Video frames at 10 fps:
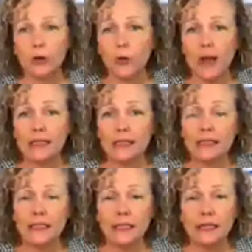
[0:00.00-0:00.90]

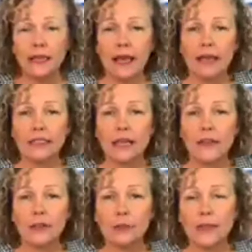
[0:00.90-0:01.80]
request. And
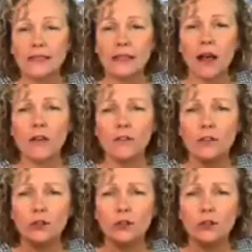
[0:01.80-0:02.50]
there's myself,